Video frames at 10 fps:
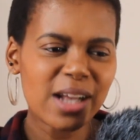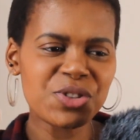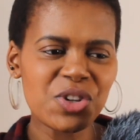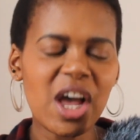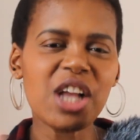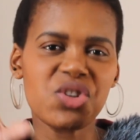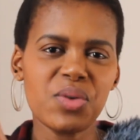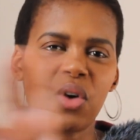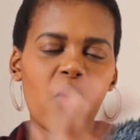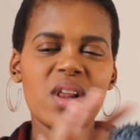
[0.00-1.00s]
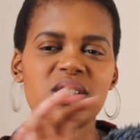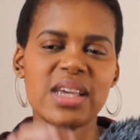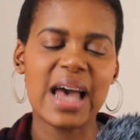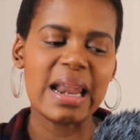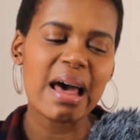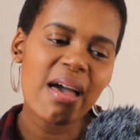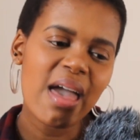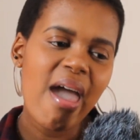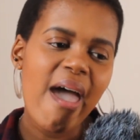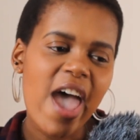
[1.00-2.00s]
So yeah, do it according to color,
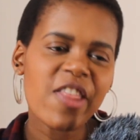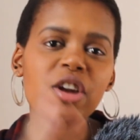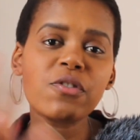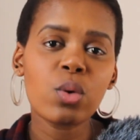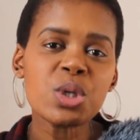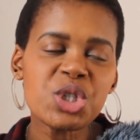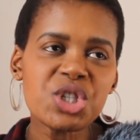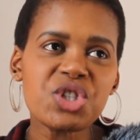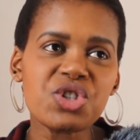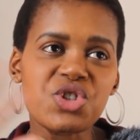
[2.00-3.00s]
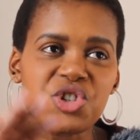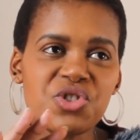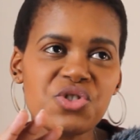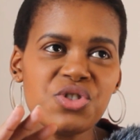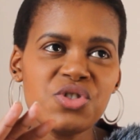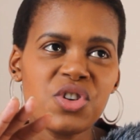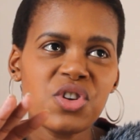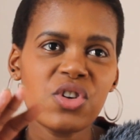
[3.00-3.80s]
and then of course just do